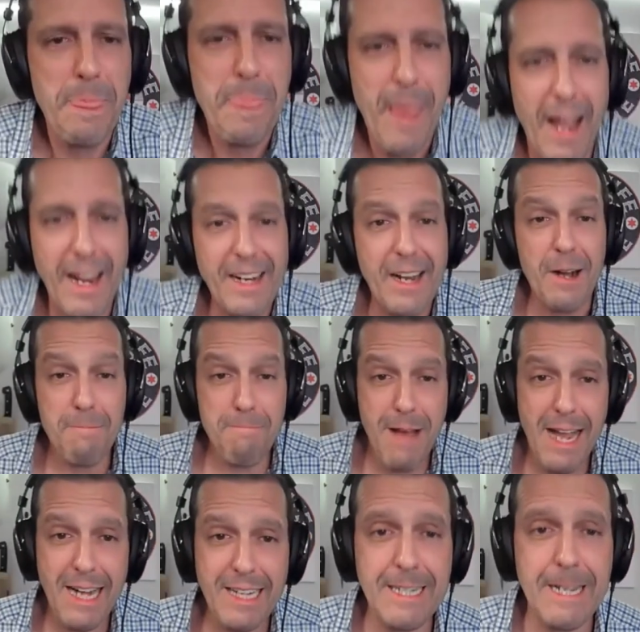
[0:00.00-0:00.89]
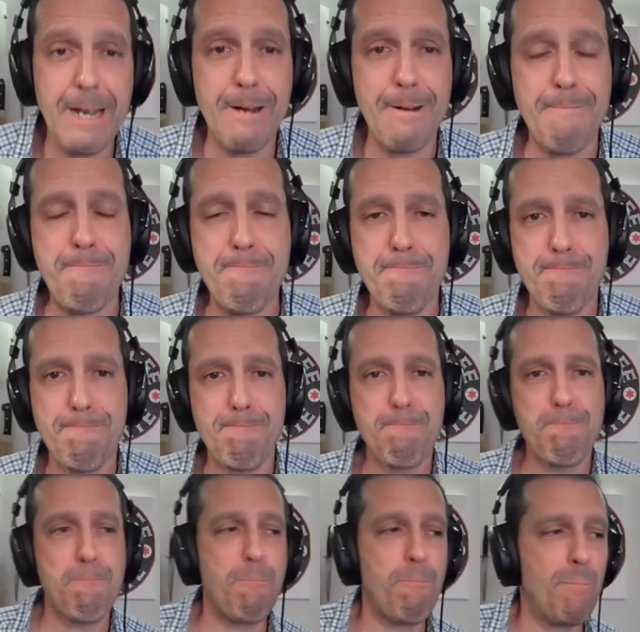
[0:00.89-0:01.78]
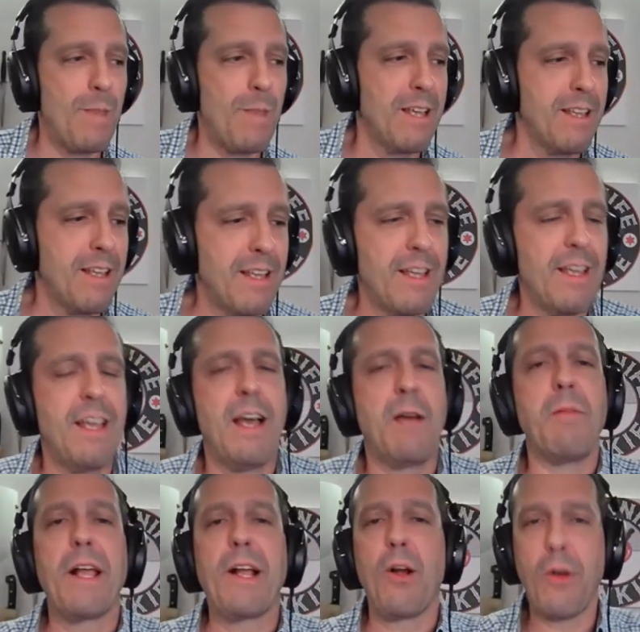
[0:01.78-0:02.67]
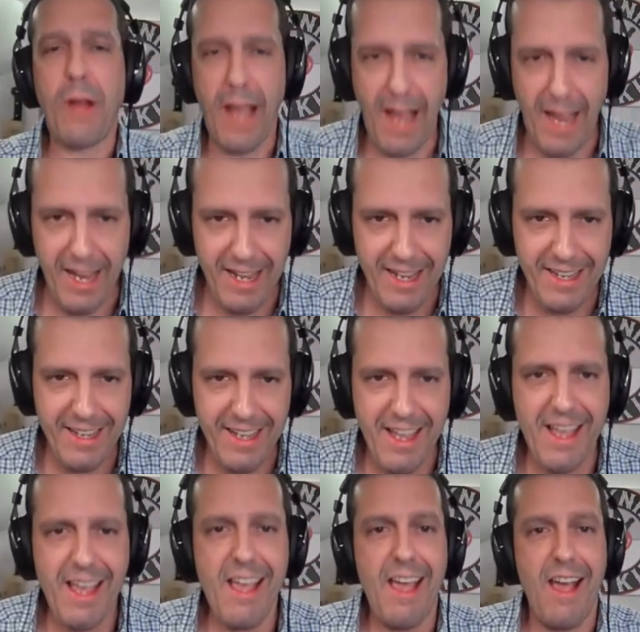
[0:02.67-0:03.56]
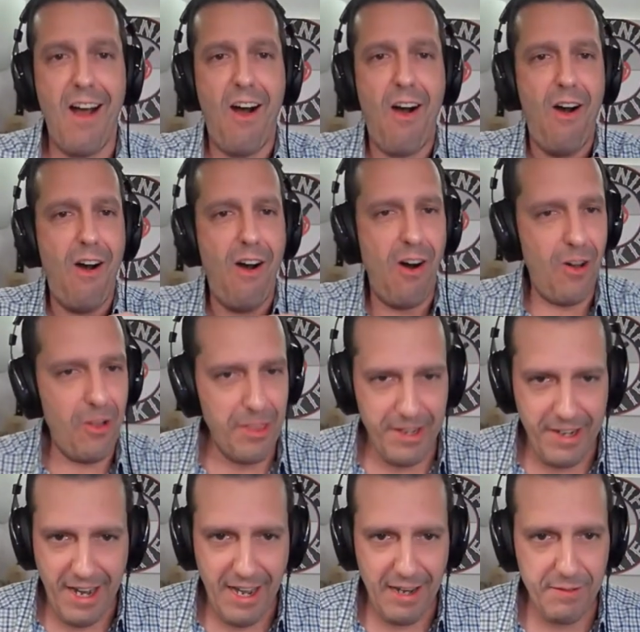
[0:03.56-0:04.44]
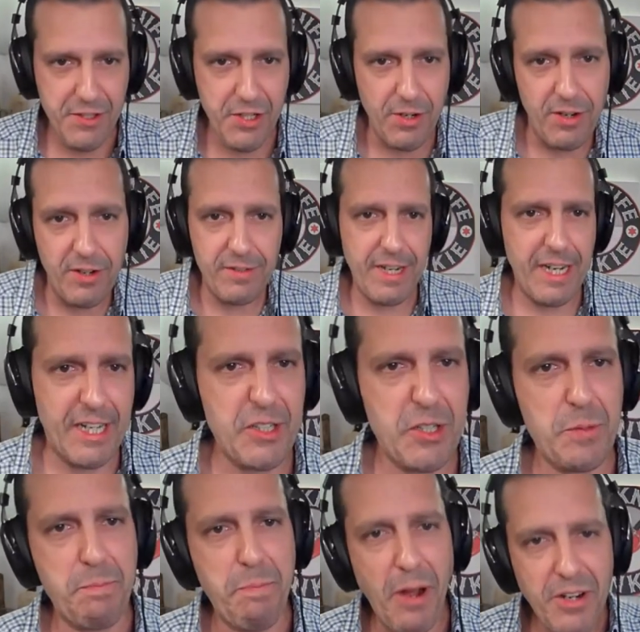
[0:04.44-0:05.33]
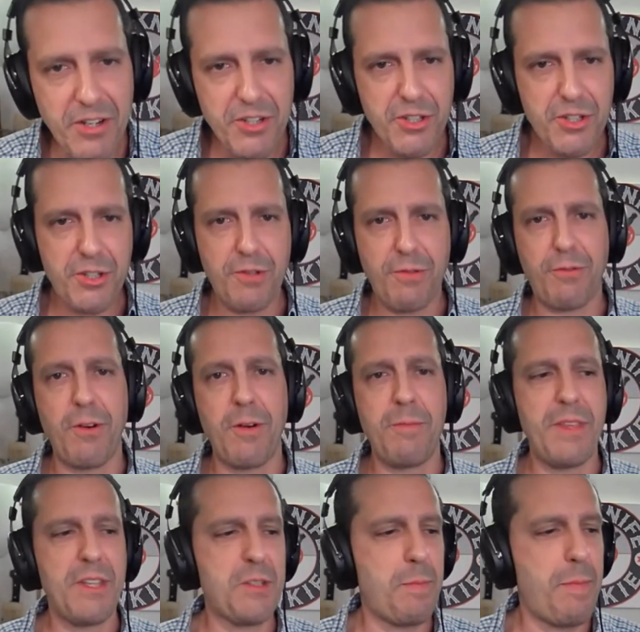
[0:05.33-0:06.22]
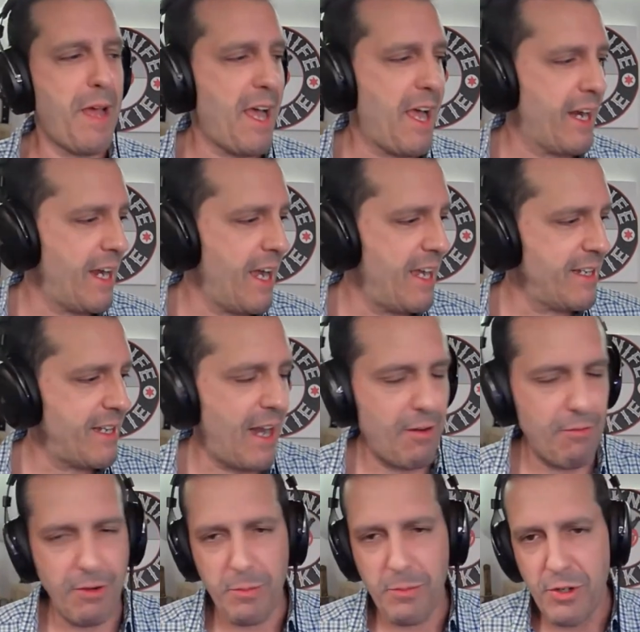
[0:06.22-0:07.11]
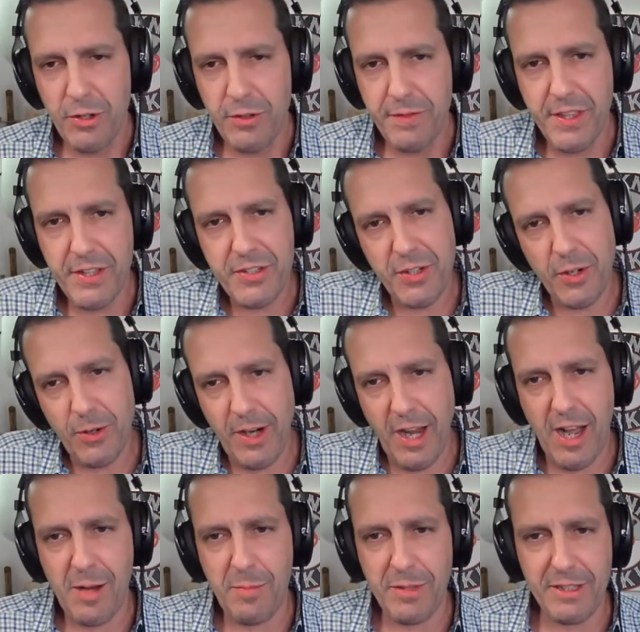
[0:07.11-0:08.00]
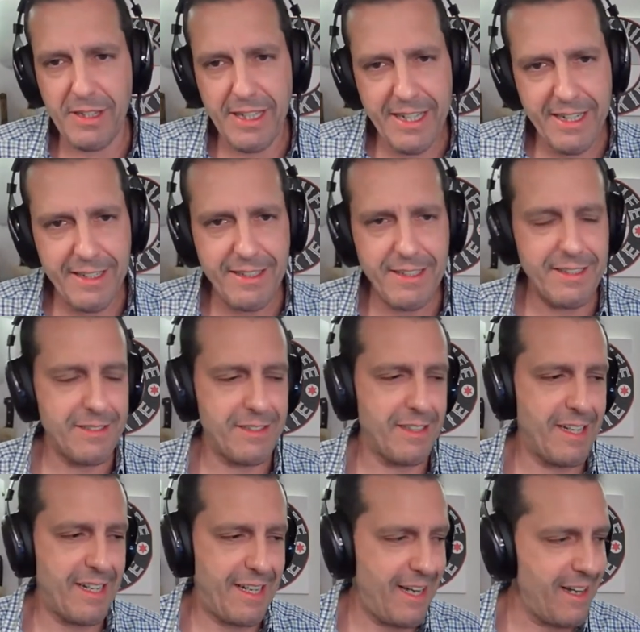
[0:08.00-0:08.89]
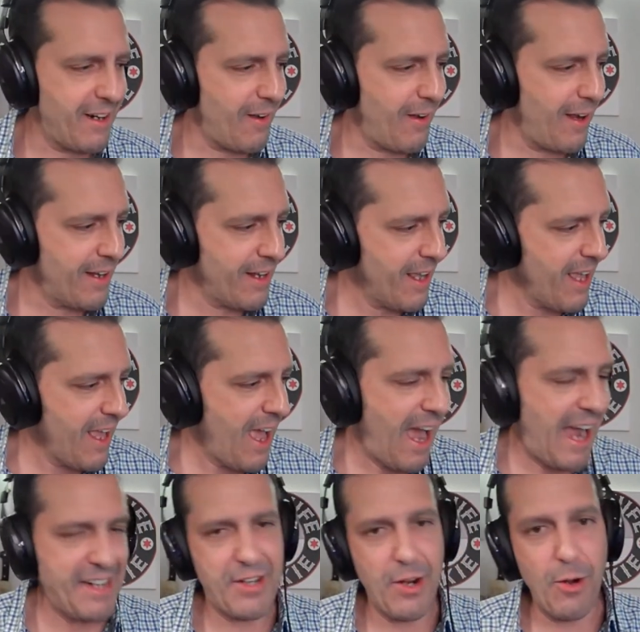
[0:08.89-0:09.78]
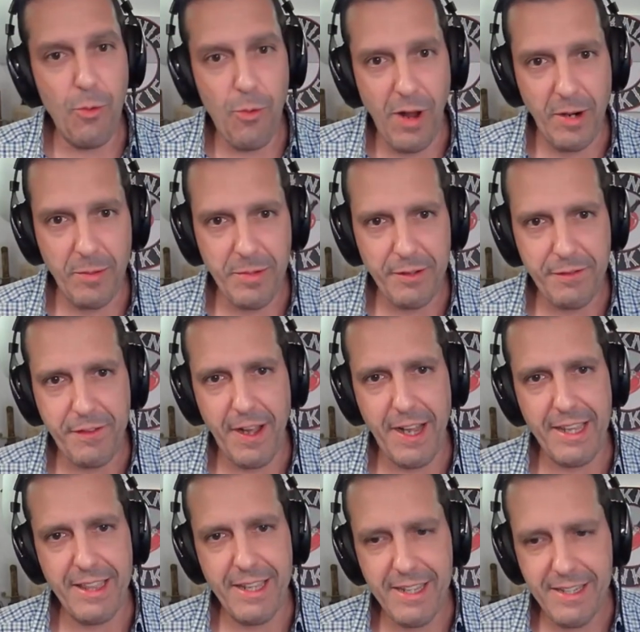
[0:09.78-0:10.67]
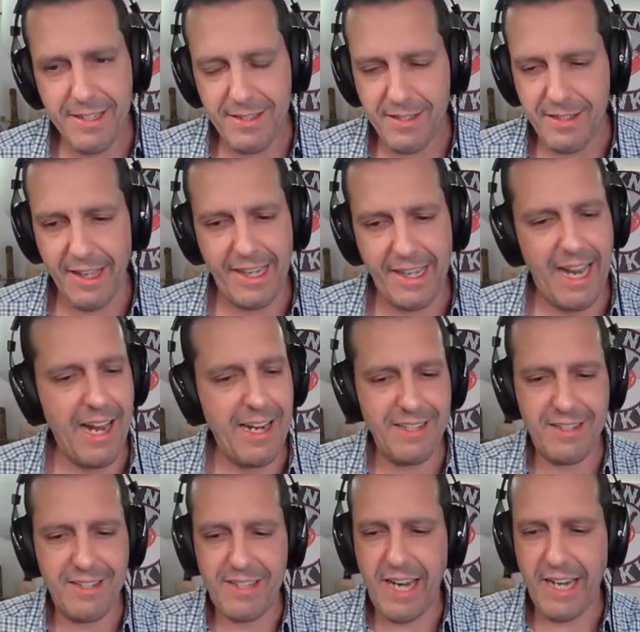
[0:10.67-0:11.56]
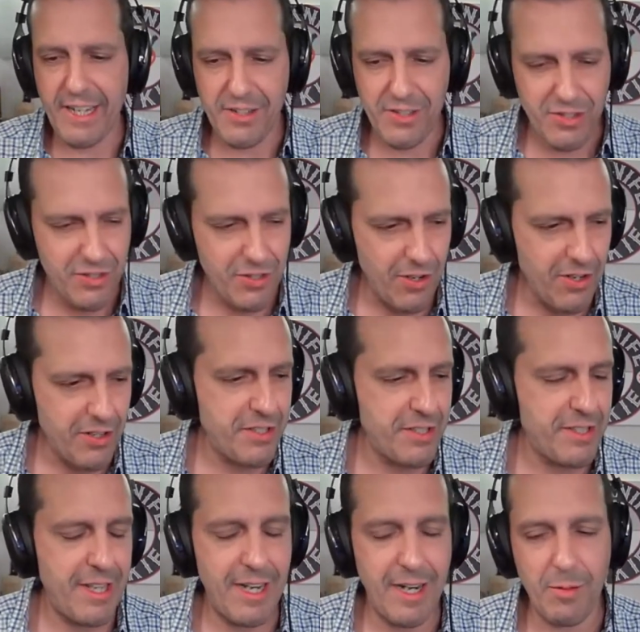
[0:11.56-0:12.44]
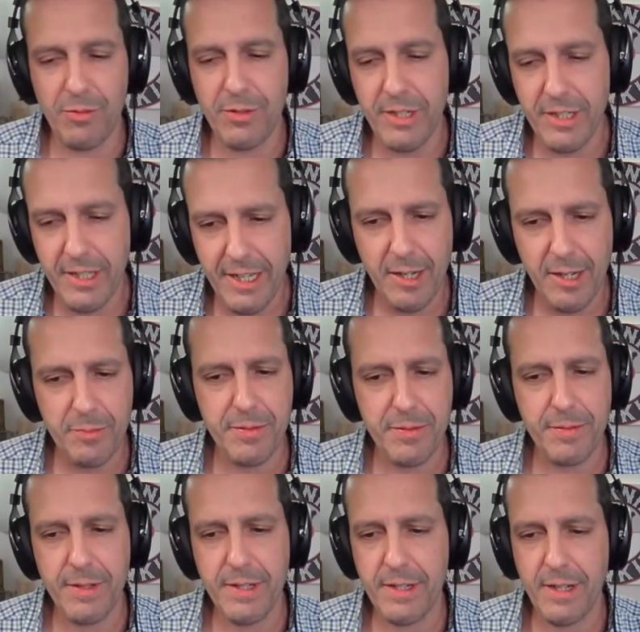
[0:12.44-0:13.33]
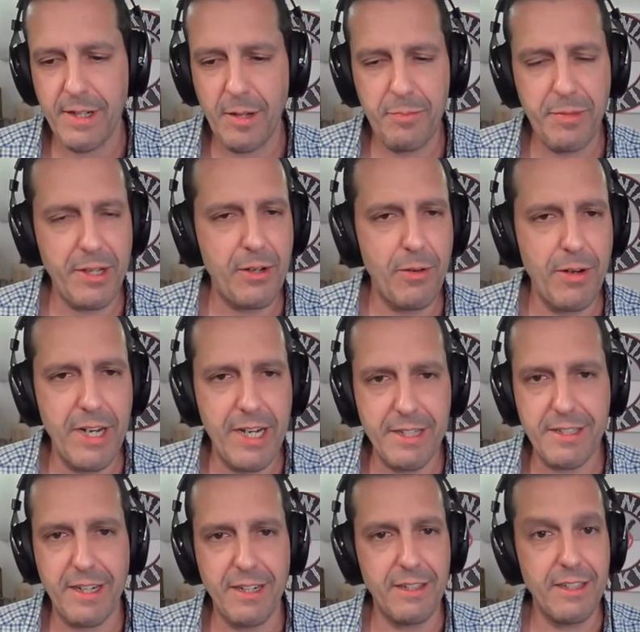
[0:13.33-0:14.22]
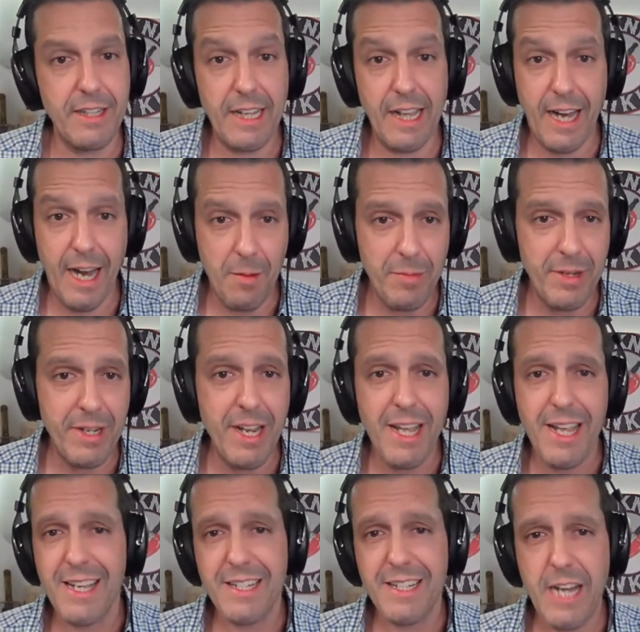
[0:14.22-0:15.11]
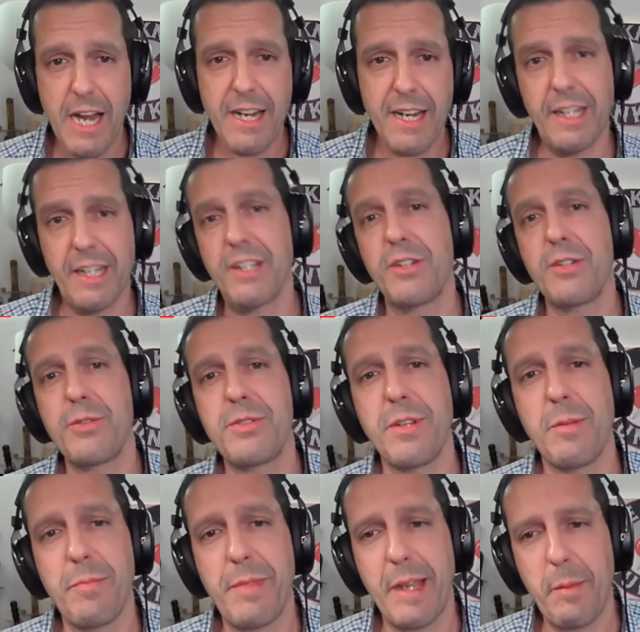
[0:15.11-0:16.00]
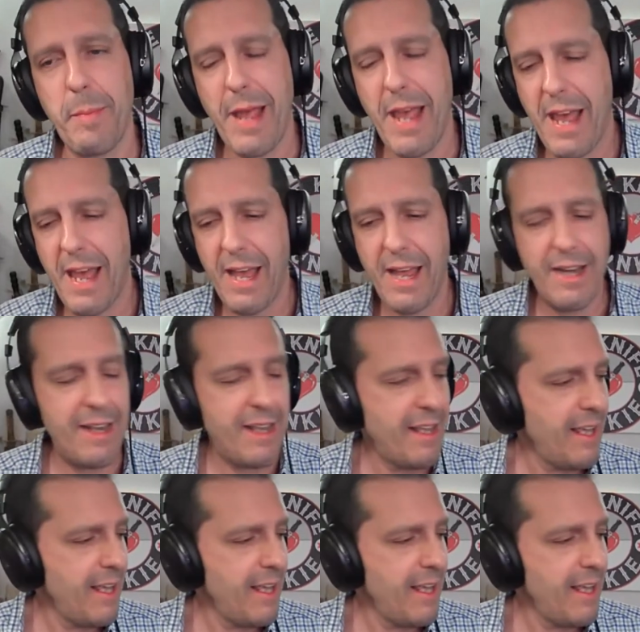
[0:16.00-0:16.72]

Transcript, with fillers: I come back down. I'm like, okay, all the knives are expunged from this bag. I, I removed the SOCOM Elite. It's like, you know, I, I don't want them to find this. Like on a second search, then I'm really up uh, up the creek. It's going to look like I'm intending to do something bad.